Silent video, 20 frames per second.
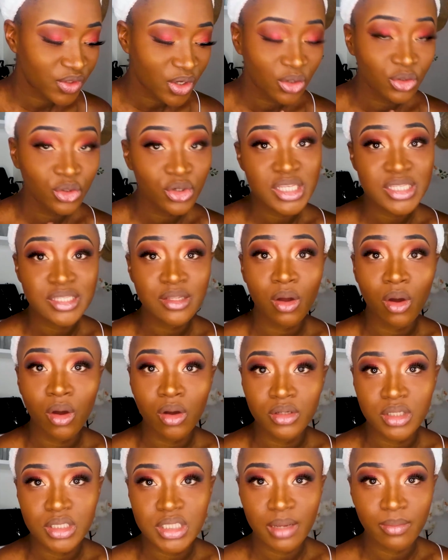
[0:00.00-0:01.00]
Although it's not
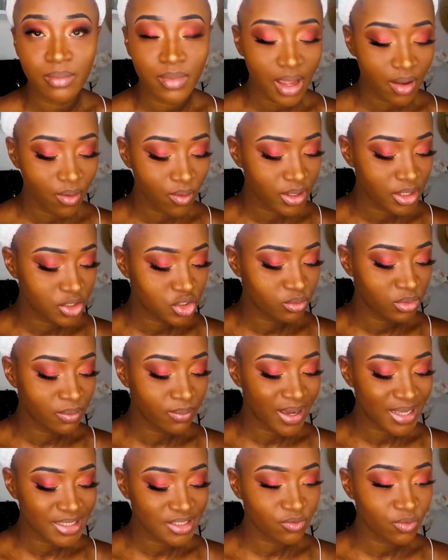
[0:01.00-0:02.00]
all the time I want it to be
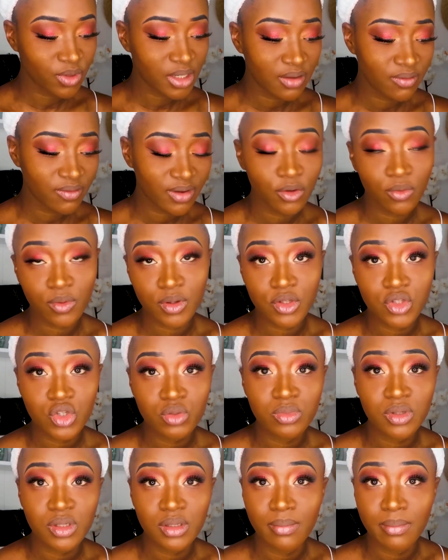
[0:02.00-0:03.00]
matte. Whenever I don't want
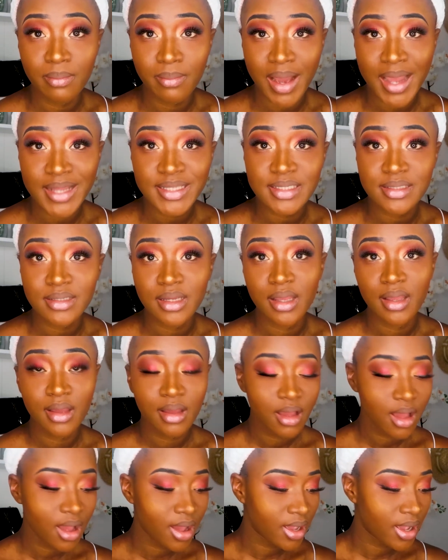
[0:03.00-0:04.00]
it to be matte,
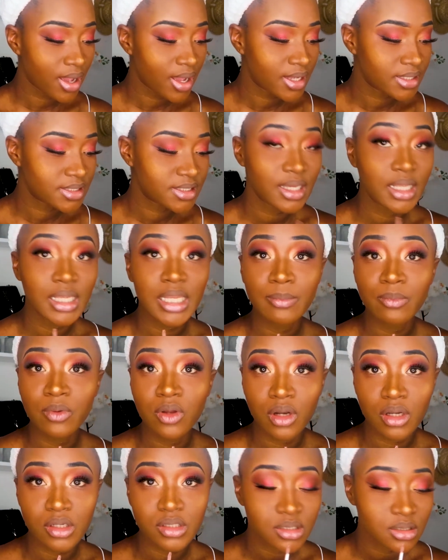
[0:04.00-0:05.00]
I add a lip
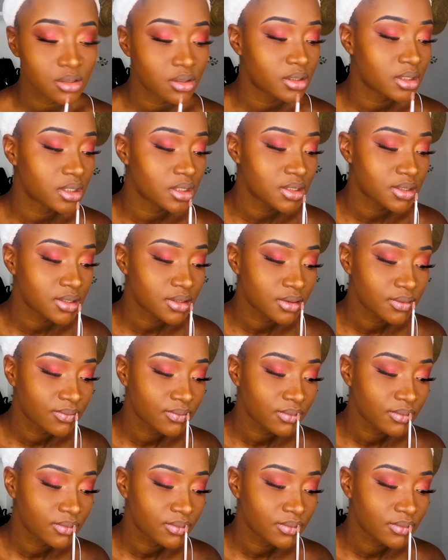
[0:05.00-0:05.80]
gloss on it.